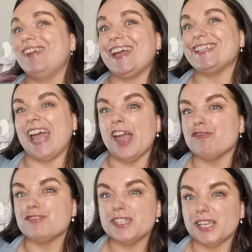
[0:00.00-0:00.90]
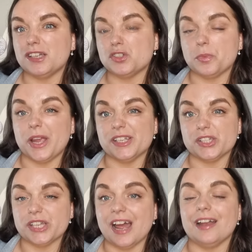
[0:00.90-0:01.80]
liked every Saint
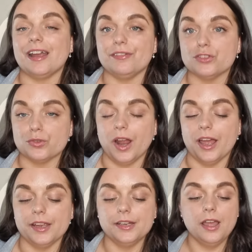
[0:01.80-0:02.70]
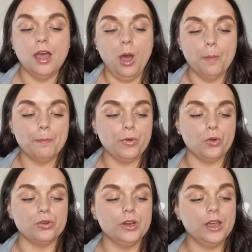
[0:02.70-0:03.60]
Tropez tan I've tried.
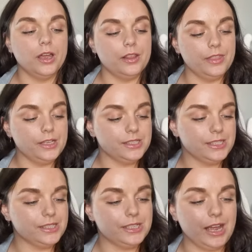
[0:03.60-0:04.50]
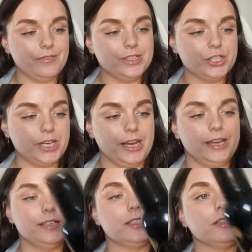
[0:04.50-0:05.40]
But this doesn't have a
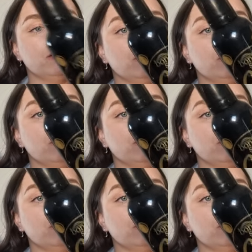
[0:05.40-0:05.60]
shade.